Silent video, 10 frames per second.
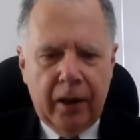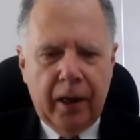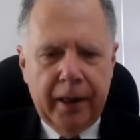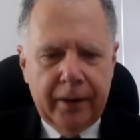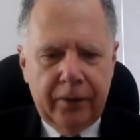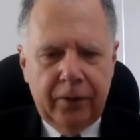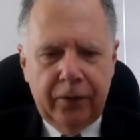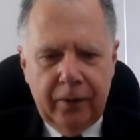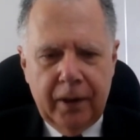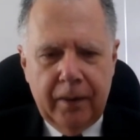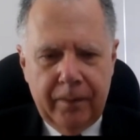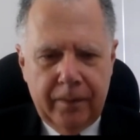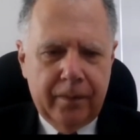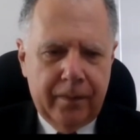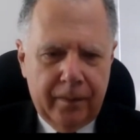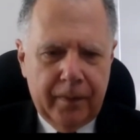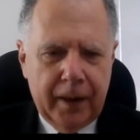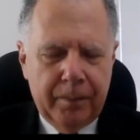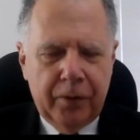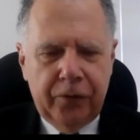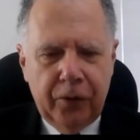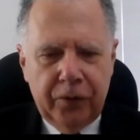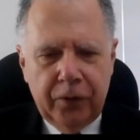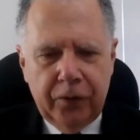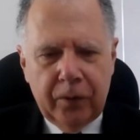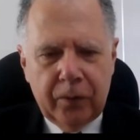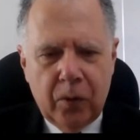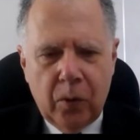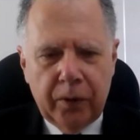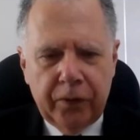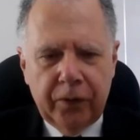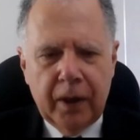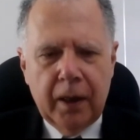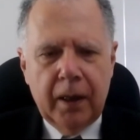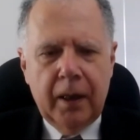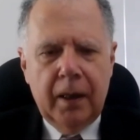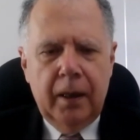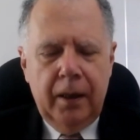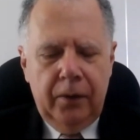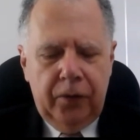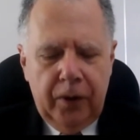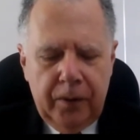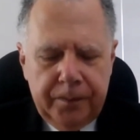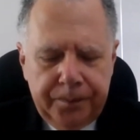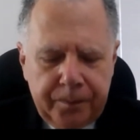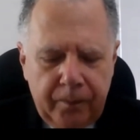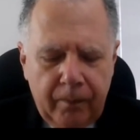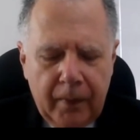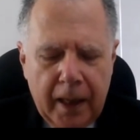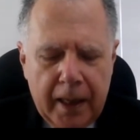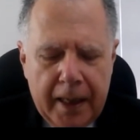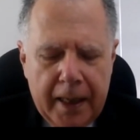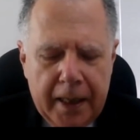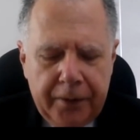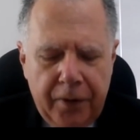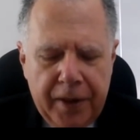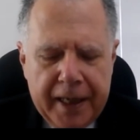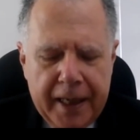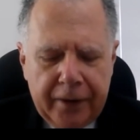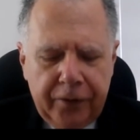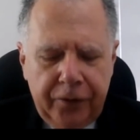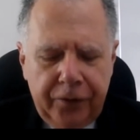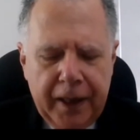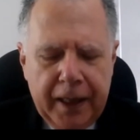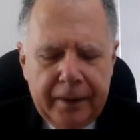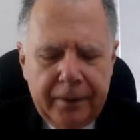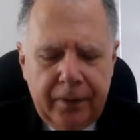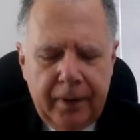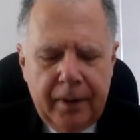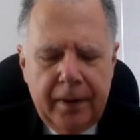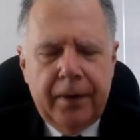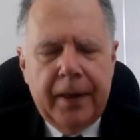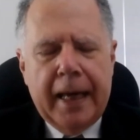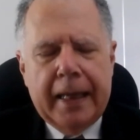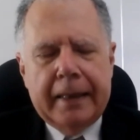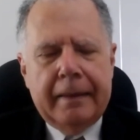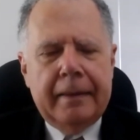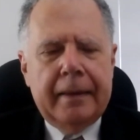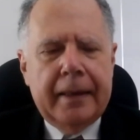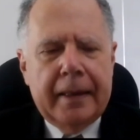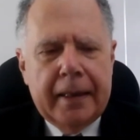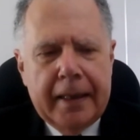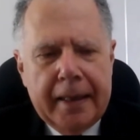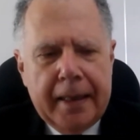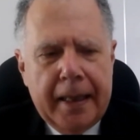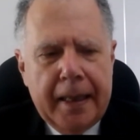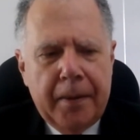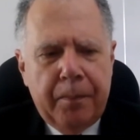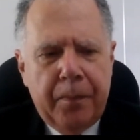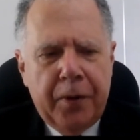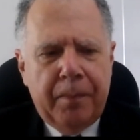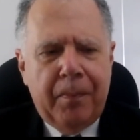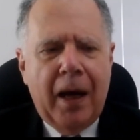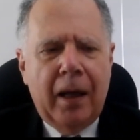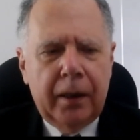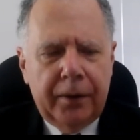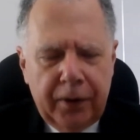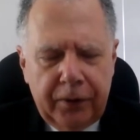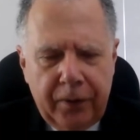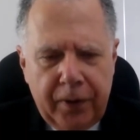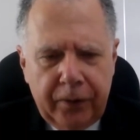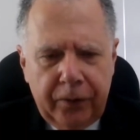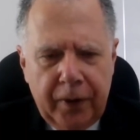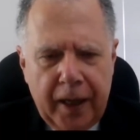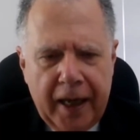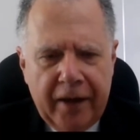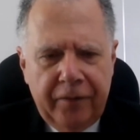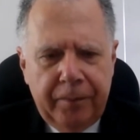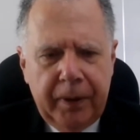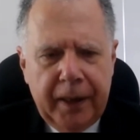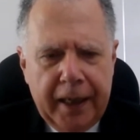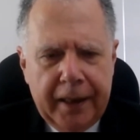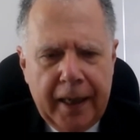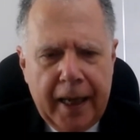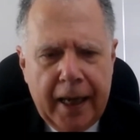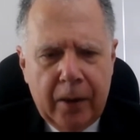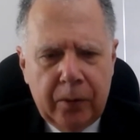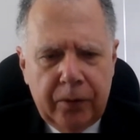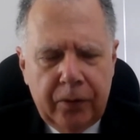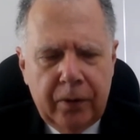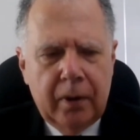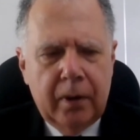ally. It pursues its own course. So to the extent that the politics of this have played out